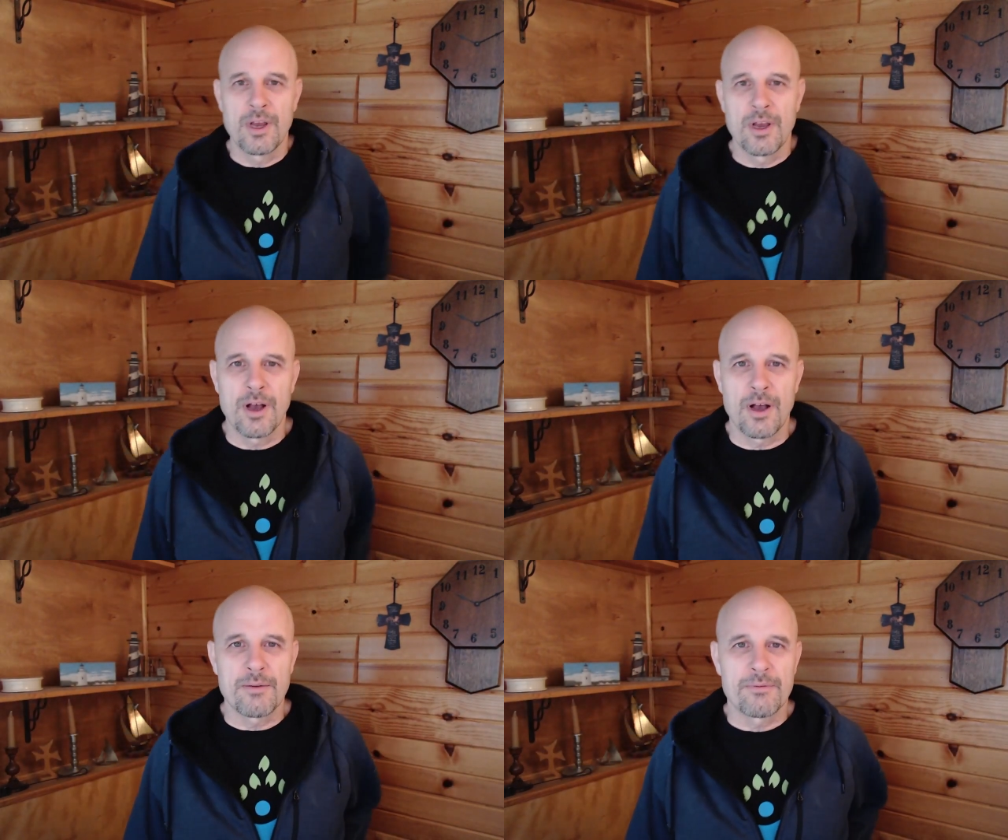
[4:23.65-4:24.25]

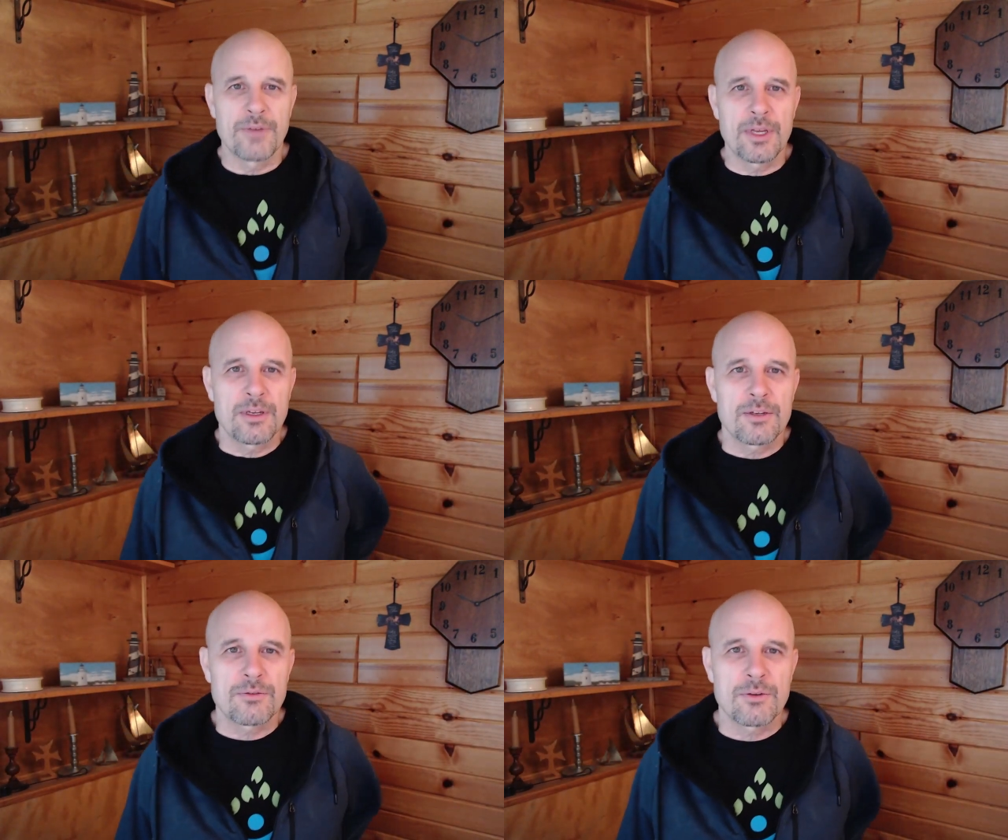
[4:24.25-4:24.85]
um,
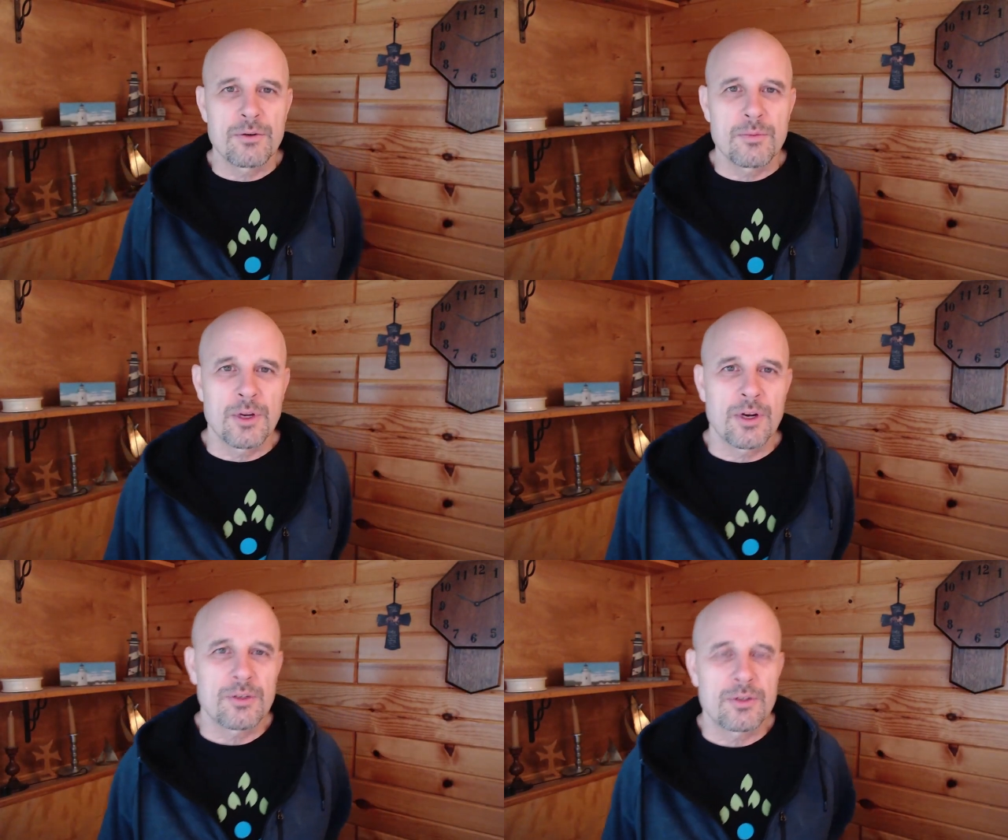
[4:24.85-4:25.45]
fitness room and
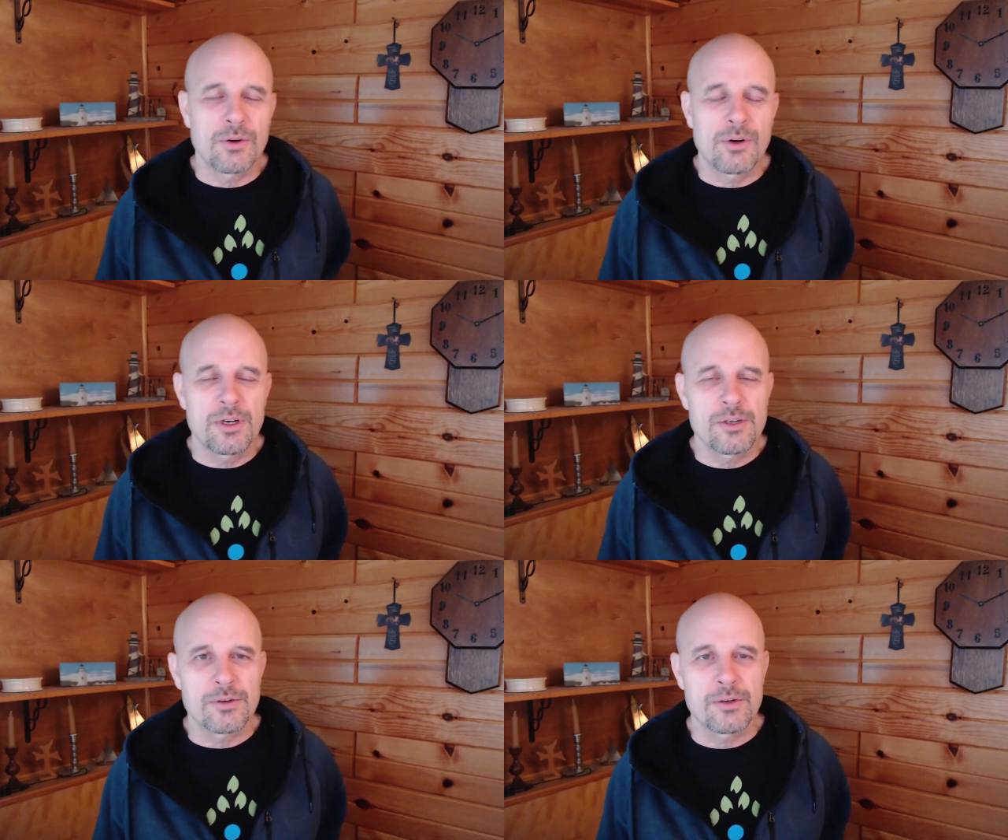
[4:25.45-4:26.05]
our
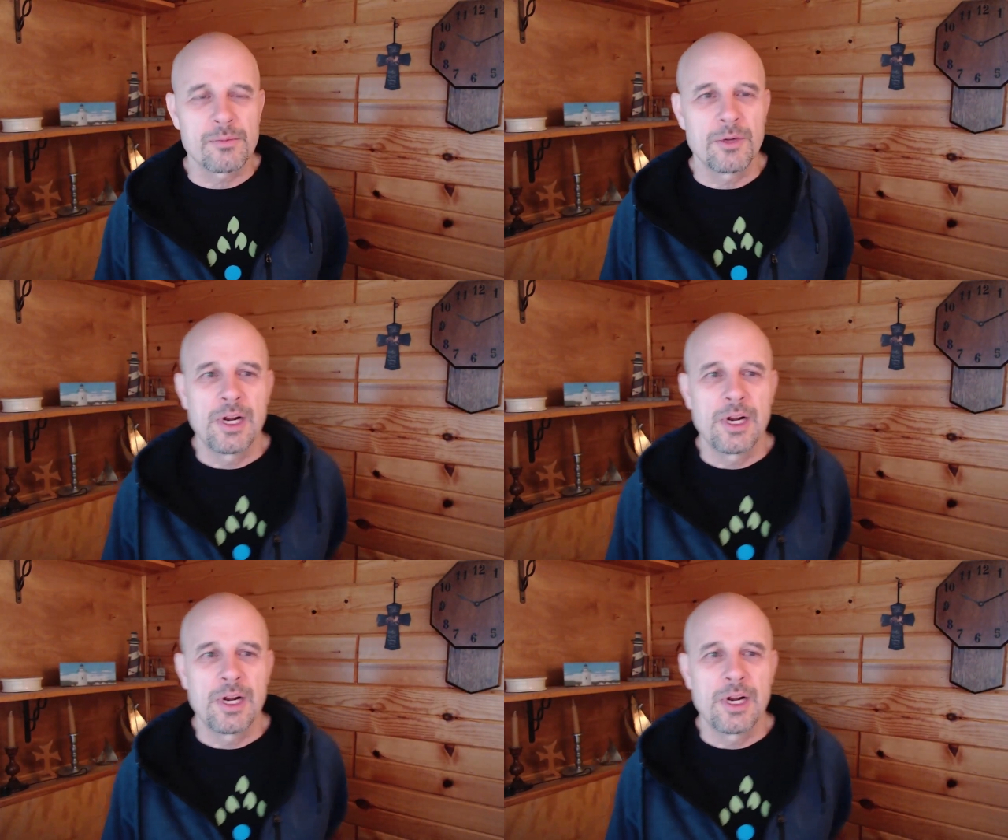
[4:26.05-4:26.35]
storage room.